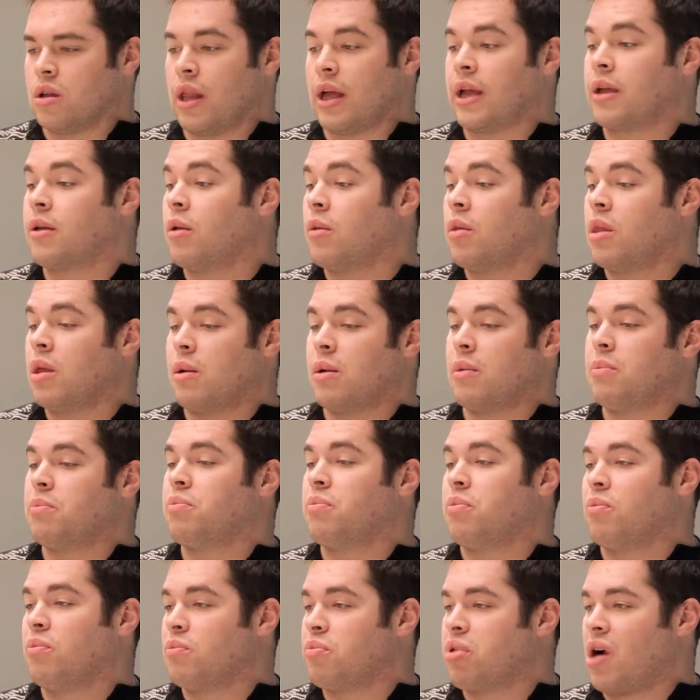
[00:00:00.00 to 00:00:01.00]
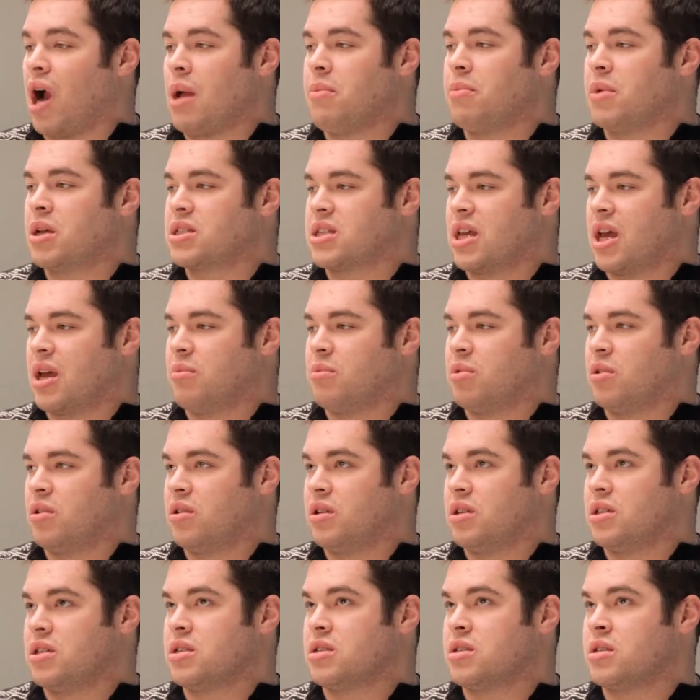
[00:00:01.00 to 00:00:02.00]
like the prime example
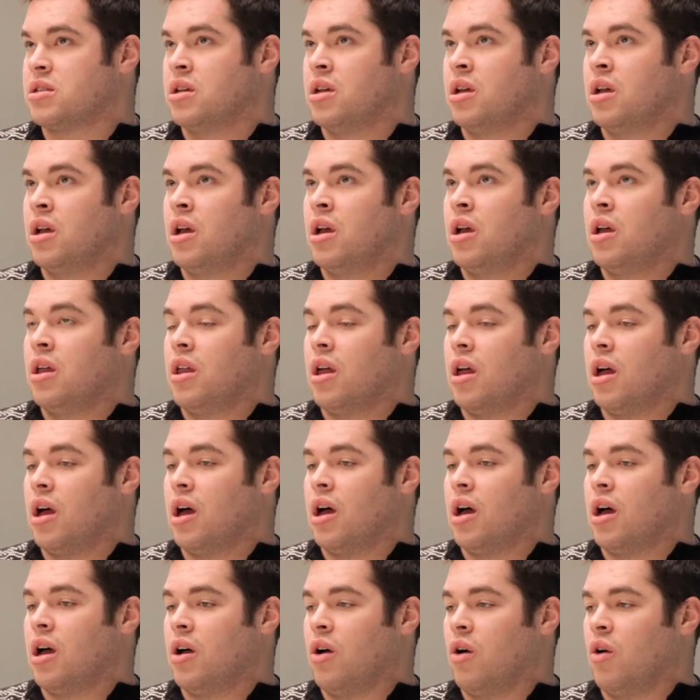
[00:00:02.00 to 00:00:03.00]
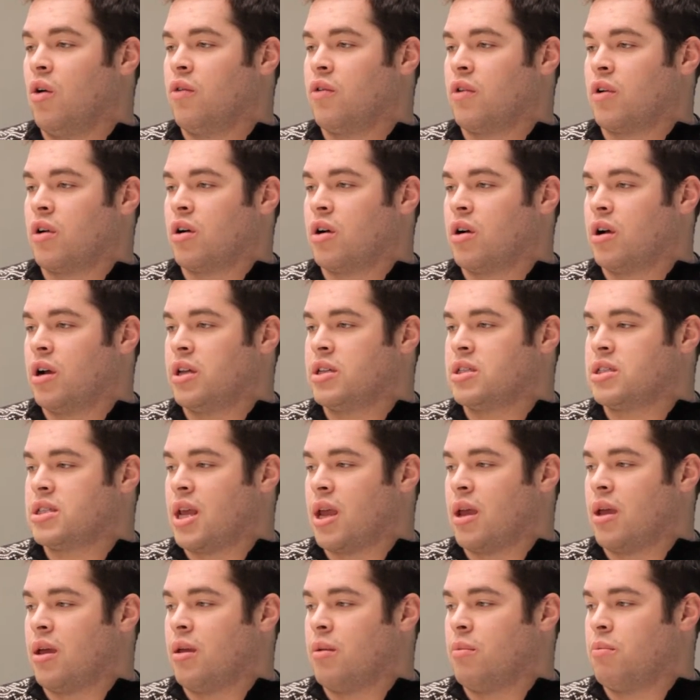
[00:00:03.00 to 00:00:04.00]
is uh, over in
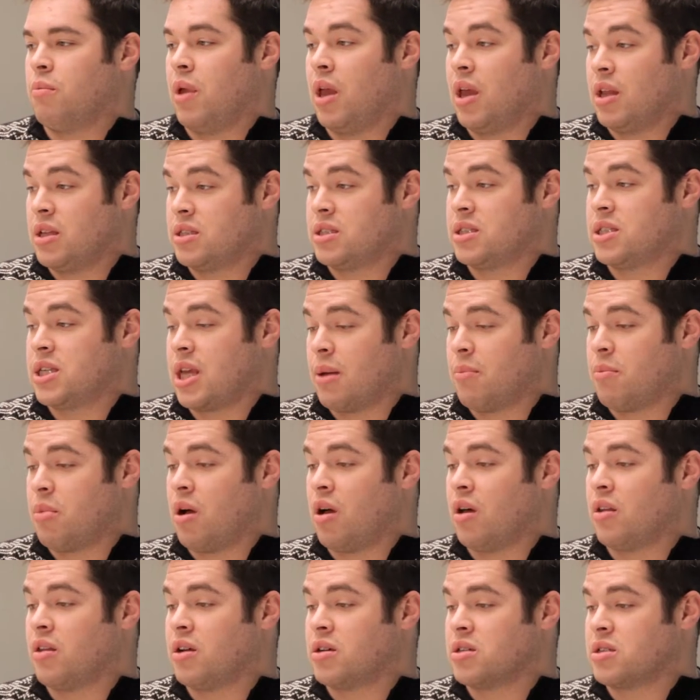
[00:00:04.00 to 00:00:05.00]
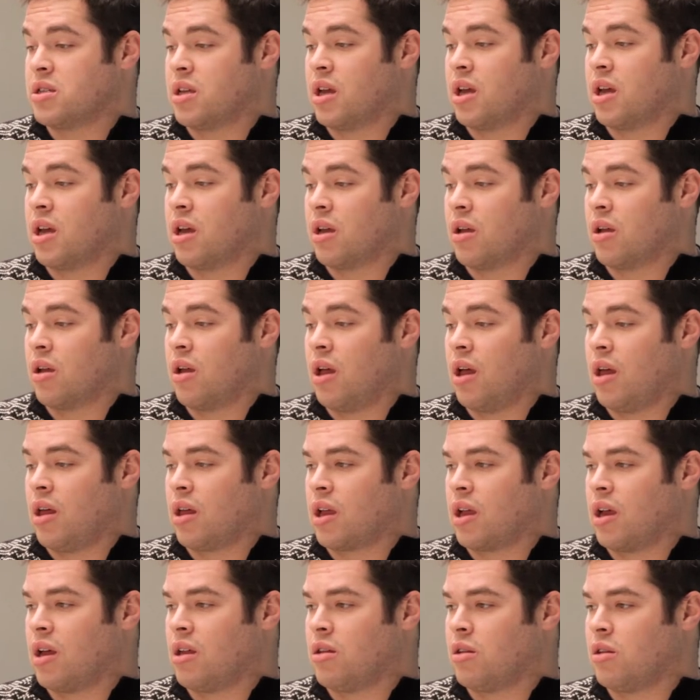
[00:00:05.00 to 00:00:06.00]
St. in St. Paul. There's a, a, like
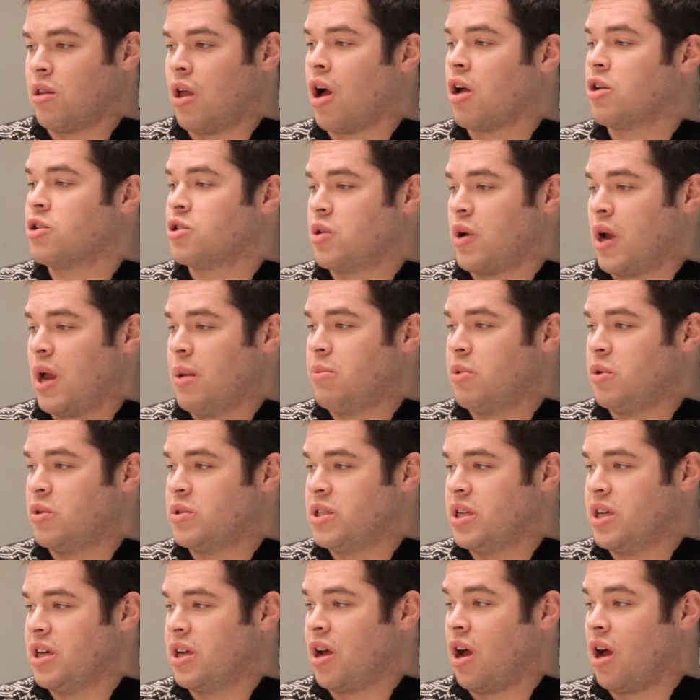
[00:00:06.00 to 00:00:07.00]
a lingerie boutique